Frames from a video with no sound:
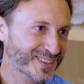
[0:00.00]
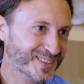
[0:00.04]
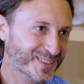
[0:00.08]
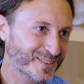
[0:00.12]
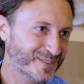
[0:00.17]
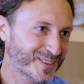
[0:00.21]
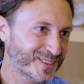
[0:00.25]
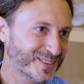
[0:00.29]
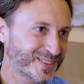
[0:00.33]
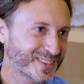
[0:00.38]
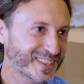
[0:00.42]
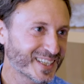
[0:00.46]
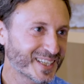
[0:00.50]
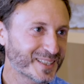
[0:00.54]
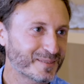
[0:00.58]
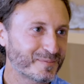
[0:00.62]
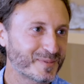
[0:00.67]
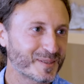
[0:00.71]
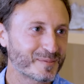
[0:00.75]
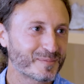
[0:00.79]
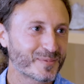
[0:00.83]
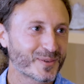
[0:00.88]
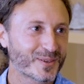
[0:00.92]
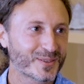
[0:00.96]
You know, when you guide
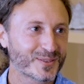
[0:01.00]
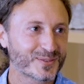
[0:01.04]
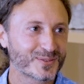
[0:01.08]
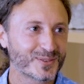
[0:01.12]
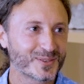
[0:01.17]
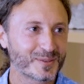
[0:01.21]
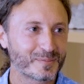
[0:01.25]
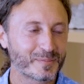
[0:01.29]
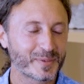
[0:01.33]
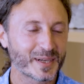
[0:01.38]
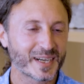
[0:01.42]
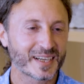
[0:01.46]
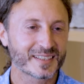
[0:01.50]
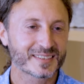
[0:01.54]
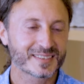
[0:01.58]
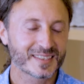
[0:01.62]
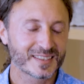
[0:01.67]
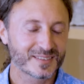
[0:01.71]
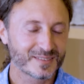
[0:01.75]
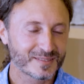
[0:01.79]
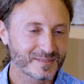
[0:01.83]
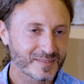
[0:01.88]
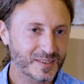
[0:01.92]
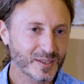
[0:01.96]
people to the yeah. past
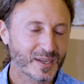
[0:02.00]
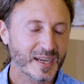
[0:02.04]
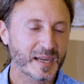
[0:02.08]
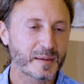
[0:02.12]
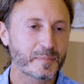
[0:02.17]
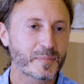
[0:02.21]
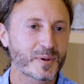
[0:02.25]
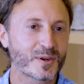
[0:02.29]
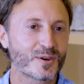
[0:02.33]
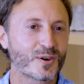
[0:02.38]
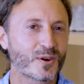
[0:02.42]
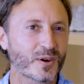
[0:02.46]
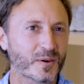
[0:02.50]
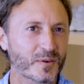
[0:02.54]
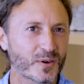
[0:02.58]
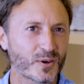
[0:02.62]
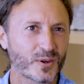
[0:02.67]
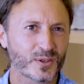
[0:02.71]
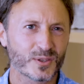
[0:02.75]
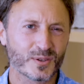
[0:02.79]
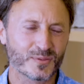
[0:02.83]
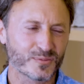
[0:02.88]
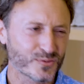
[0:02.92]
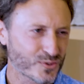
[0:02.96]
and help unlock a
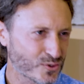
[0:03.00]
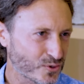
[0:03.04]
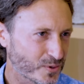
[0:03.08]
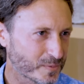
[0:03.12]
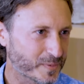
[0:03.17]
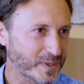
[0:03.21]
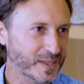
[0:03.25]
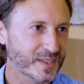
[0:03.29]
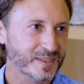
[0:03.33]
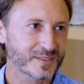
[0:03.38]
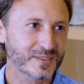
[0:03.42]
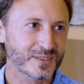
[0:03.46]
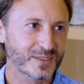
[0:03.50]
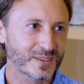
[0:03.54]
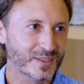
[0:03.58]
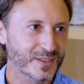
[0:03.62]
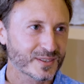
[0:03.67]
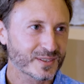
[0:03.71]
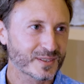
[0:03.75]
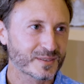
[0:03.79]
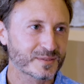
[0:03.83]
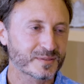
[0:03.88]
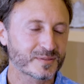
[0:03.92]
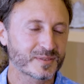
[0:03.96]
lot of traumas, a
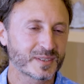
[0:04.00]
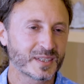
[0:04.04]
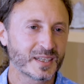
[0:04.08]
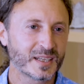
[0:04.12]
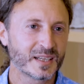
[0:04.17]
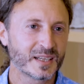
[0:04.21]
lot of